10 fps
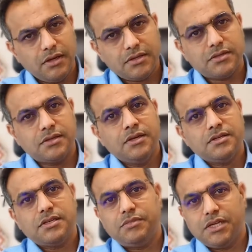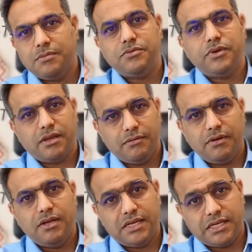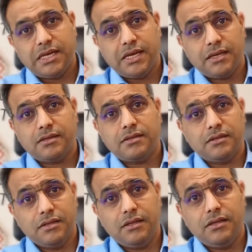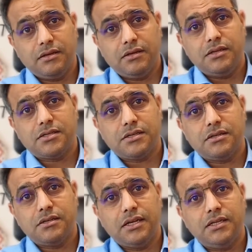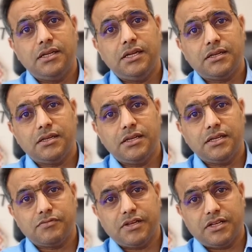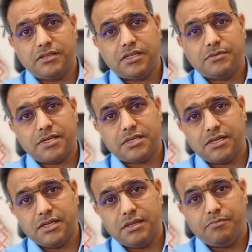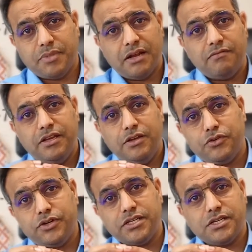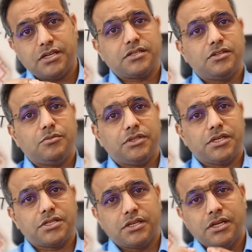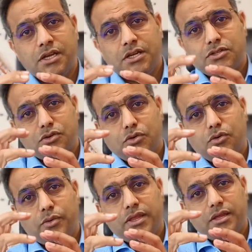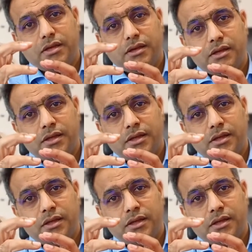Yes. Sometimes we can detect the condition antenatally, especially the pelvic-ureteric junction obstruction. So where the